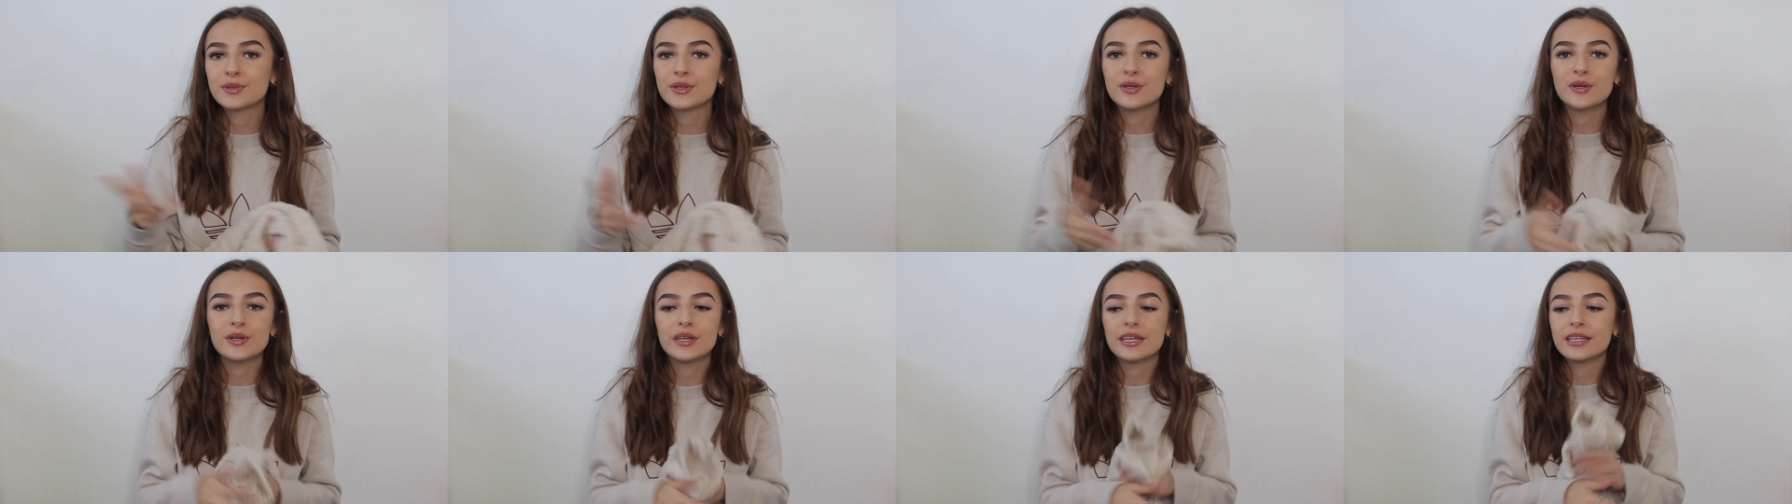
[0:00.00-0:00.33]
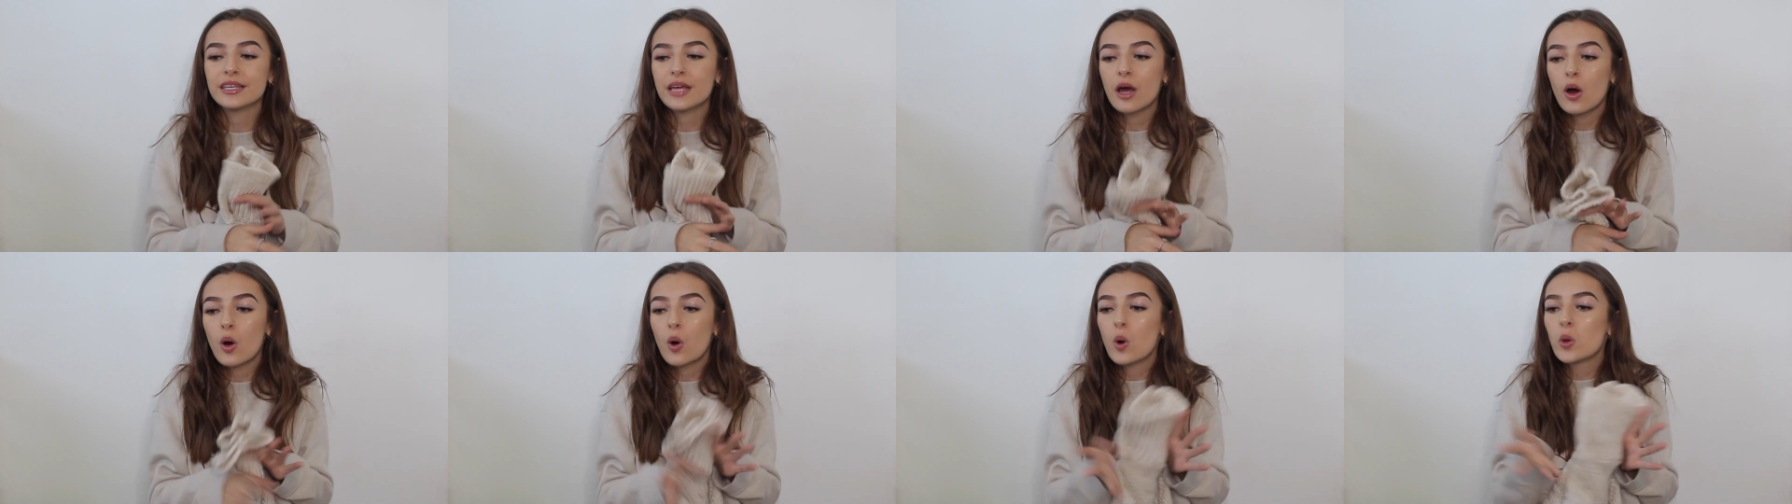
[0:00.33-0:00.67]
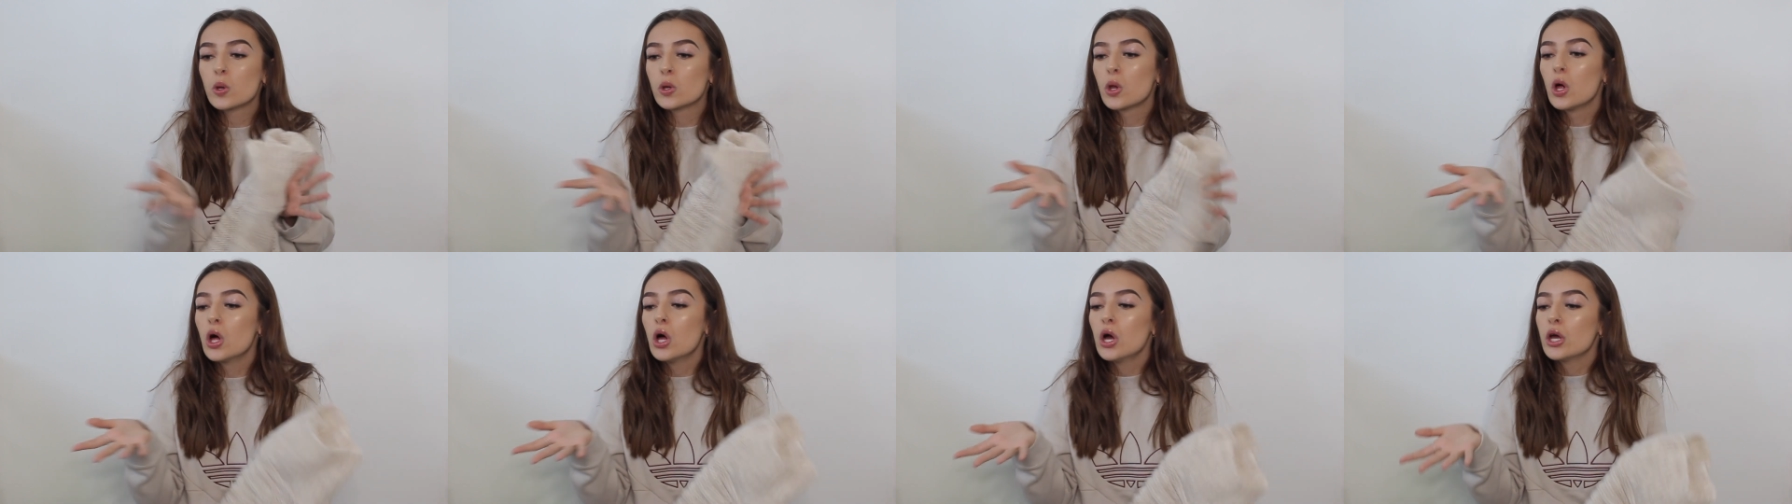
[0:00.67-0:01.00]
so you can get
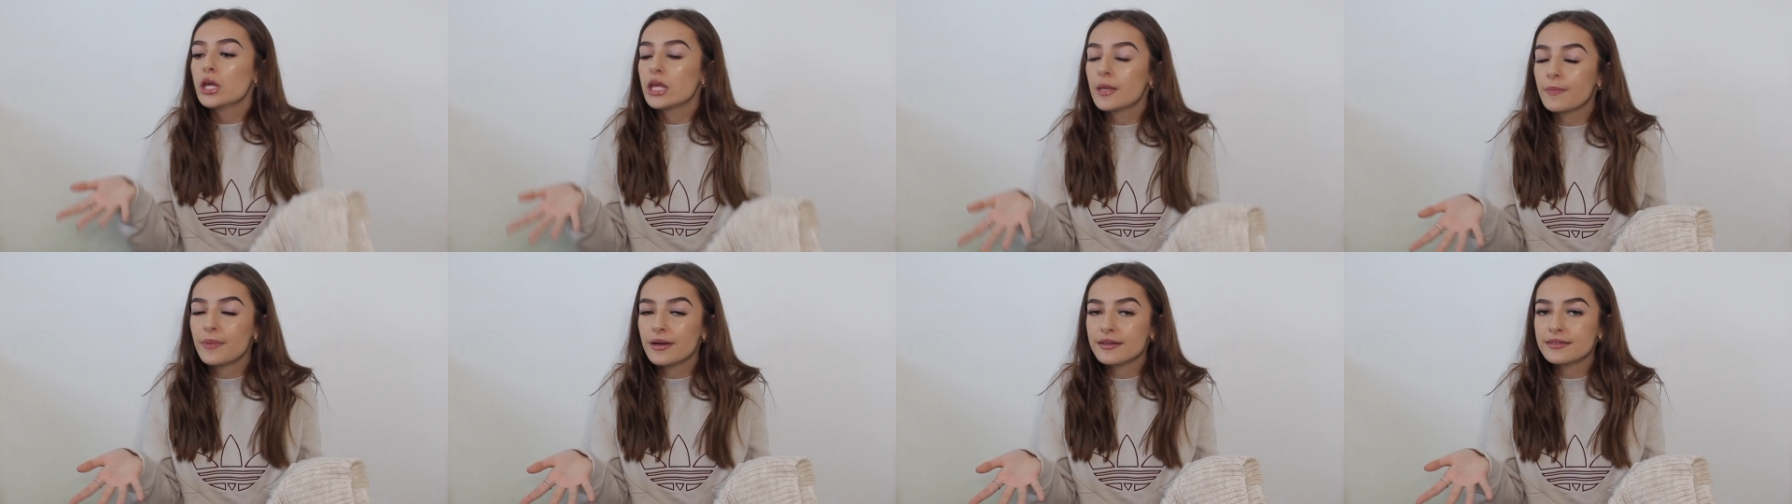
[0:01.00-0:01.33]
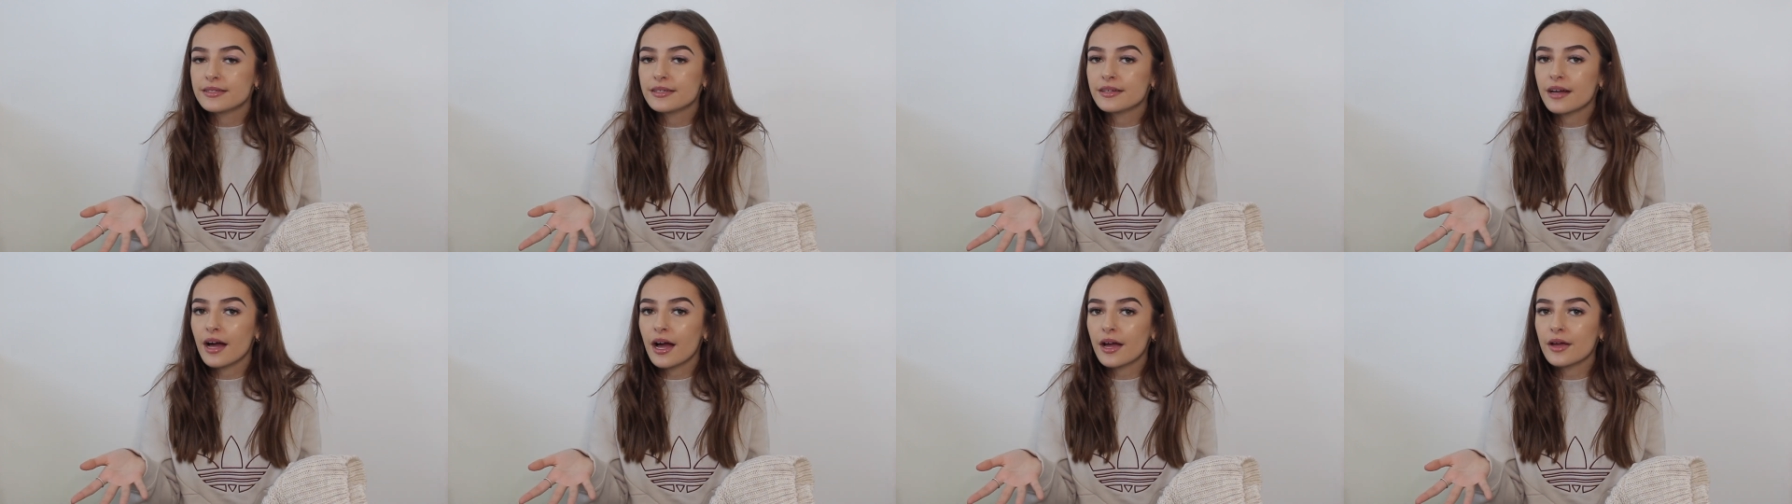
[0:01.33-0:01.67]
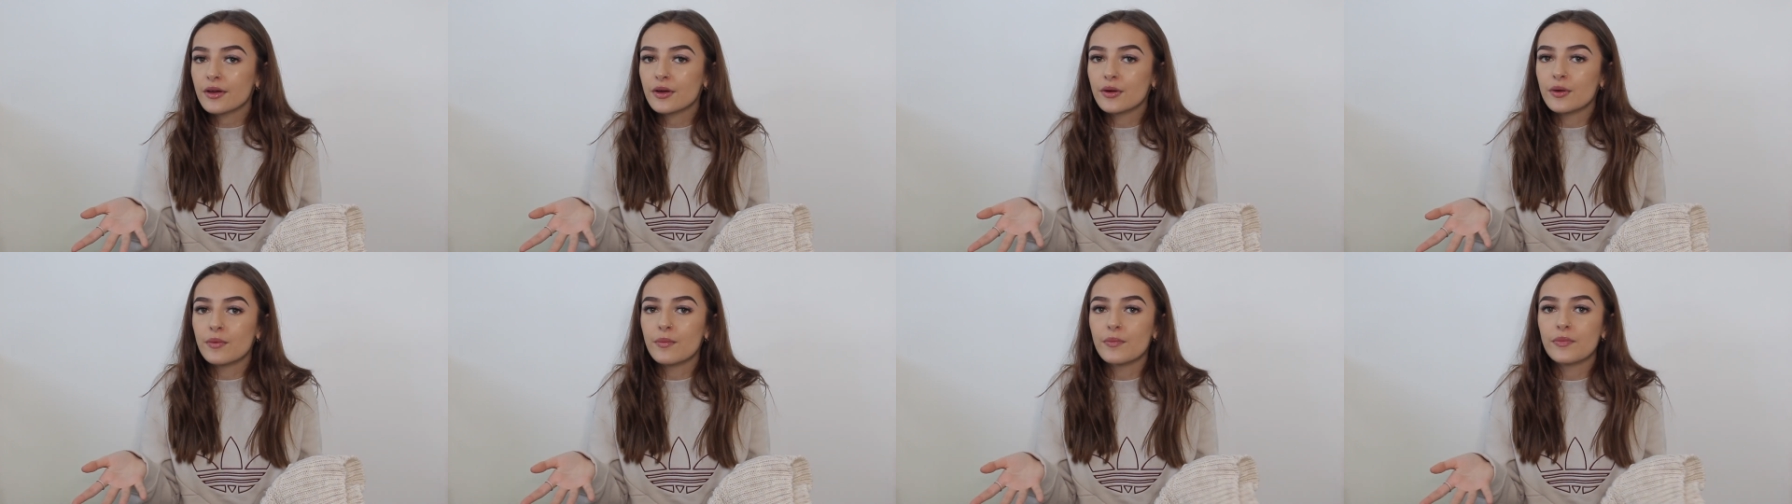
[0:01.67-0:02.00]
all your basic
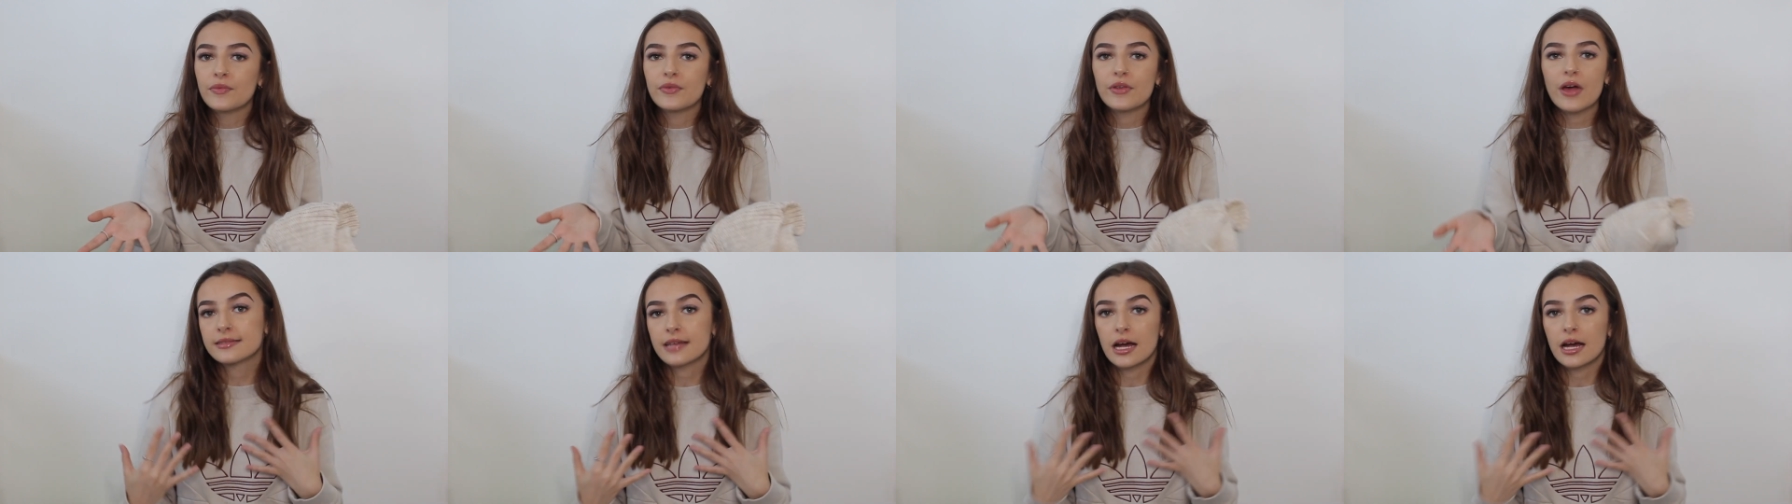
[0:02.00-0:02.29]
items,